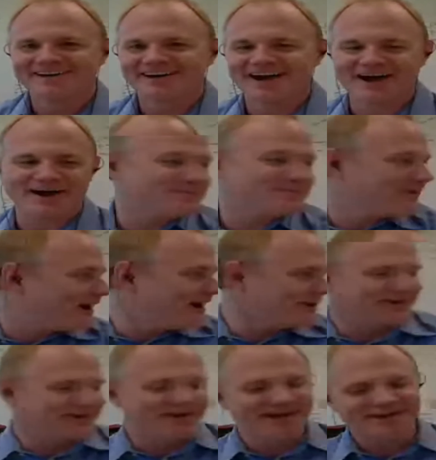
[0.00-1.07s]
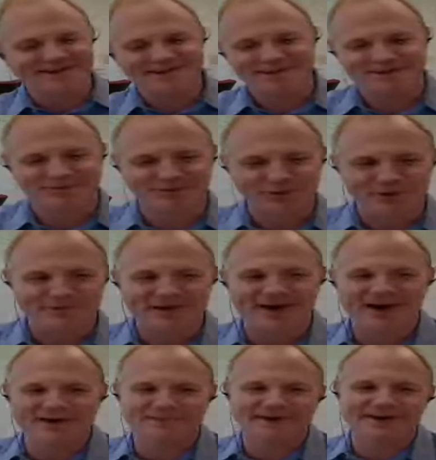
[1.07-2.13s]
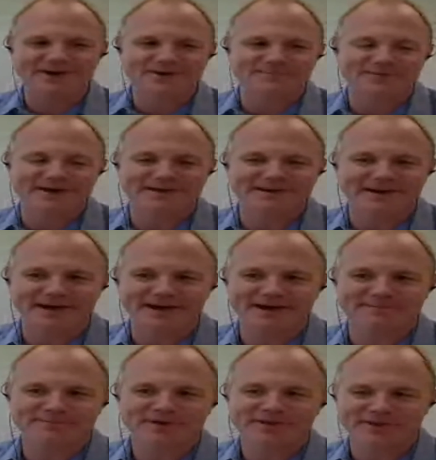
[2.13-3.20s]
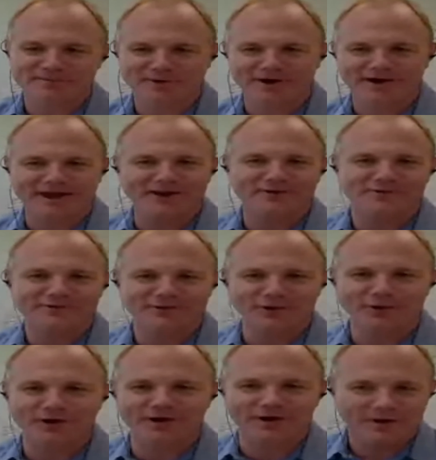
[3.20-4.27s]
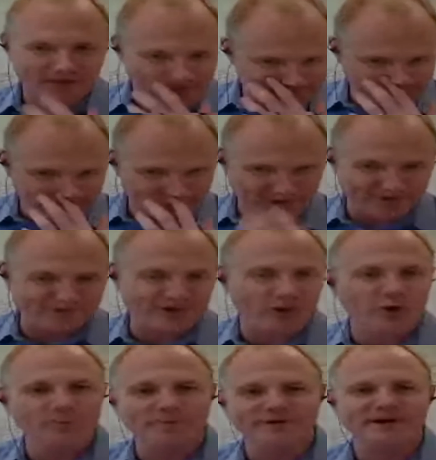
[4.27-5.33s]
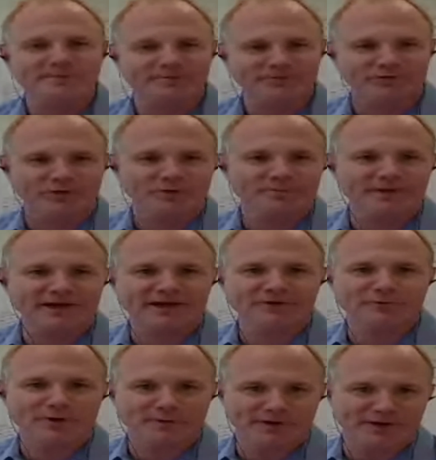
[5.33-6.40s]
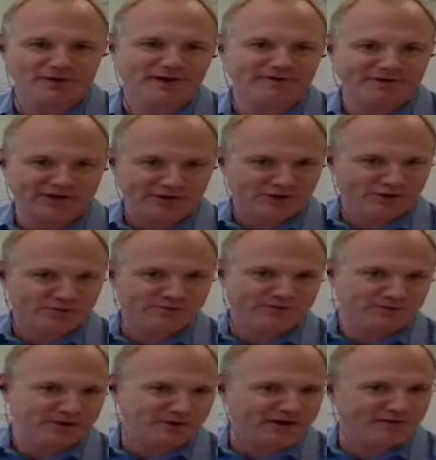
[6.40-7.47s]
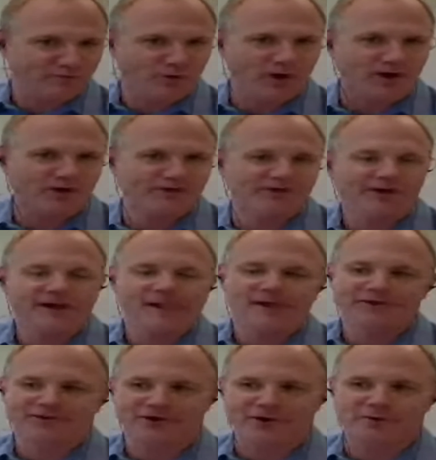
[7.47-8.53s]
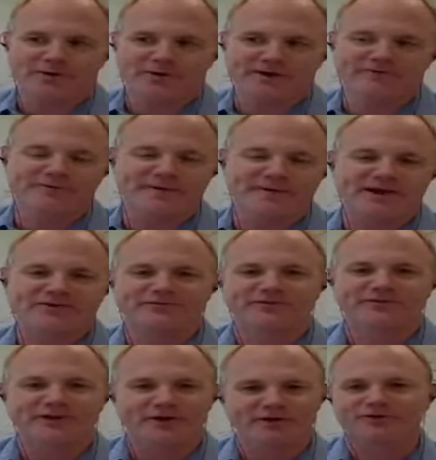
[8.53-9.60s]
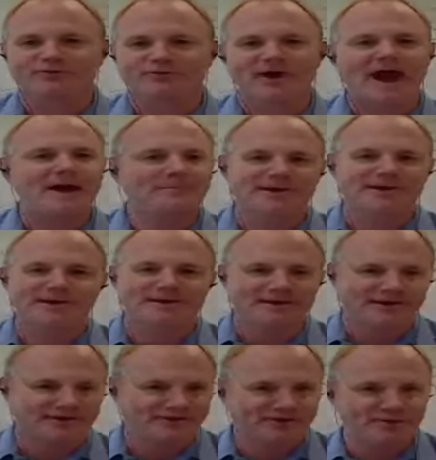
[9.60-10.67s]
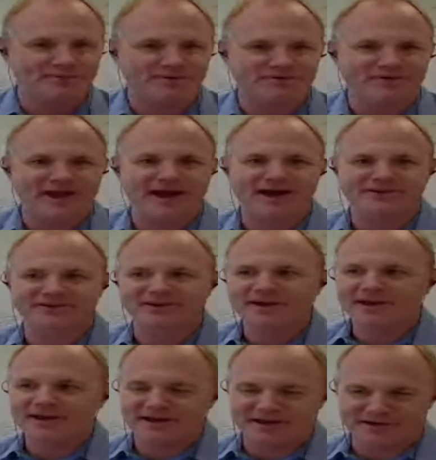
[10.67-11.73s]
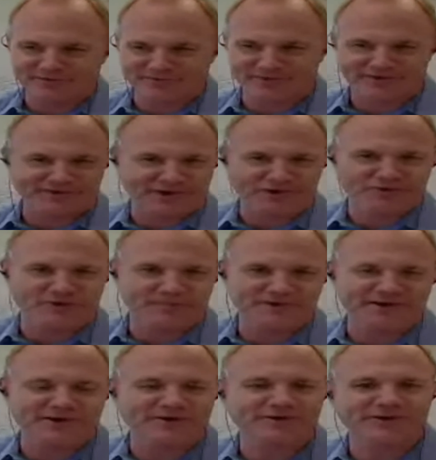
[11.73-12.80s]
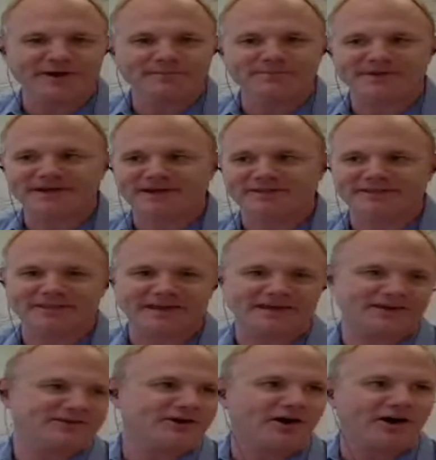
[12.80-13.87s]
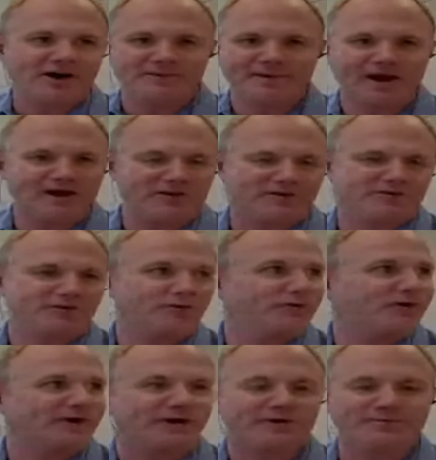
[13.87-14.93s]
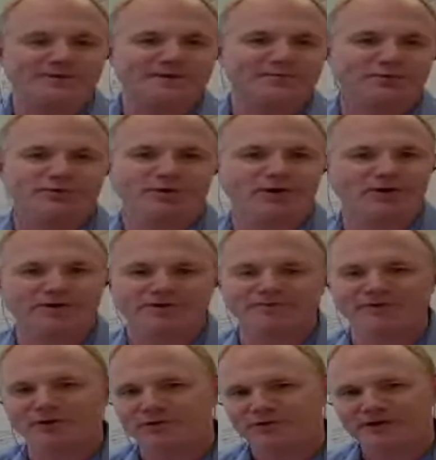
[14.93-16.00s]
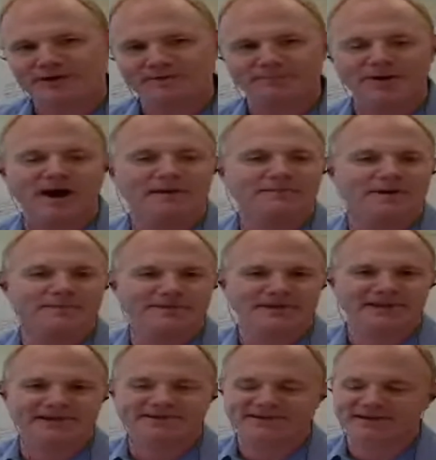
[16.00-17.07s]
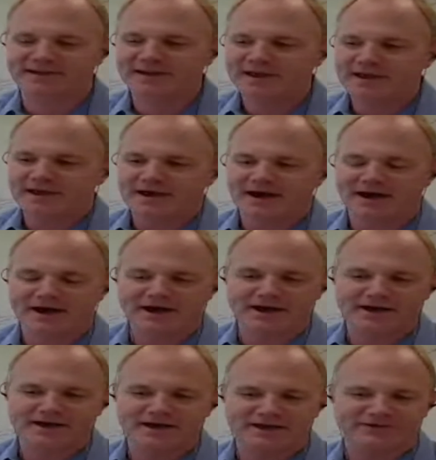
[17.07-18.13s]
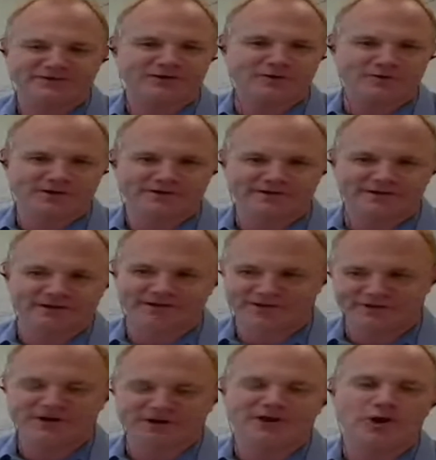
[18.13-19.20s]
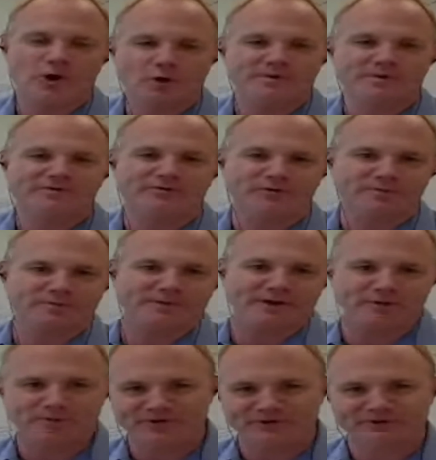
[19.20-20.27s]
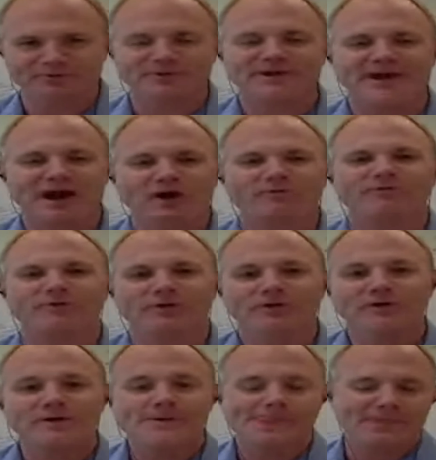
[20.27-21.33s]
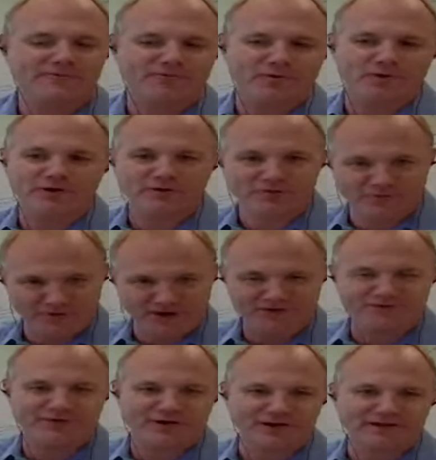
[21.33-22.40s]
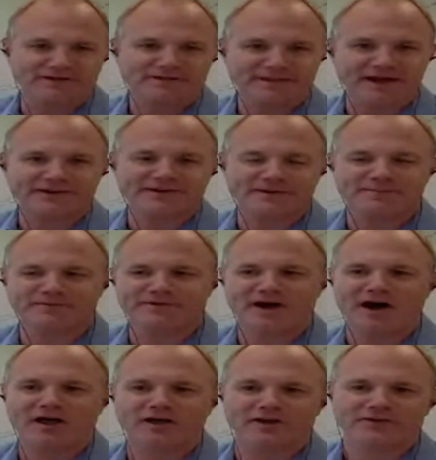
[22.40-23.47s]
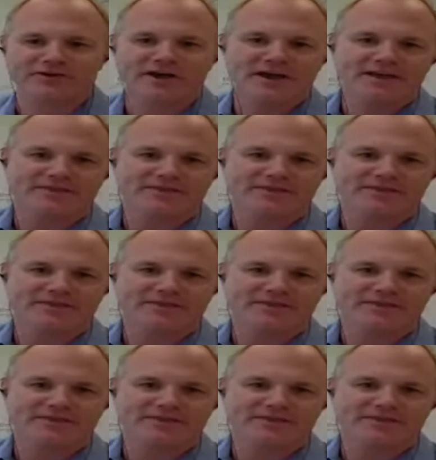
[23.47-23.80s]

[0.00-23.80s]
Um, I, you can't see the floor behind me here, but um, the Marketo floor, we have the open type of floor plan where we don't have cubes and we don't have walls. So information flow is rapid, it's super fast. If the sales reps hear something, they can talk about on the floor, and other people who aren't on the phone can pop up and listen. Uh, and so it's it's a very open floor plan, which is really helpful for transferring that type of knowledge.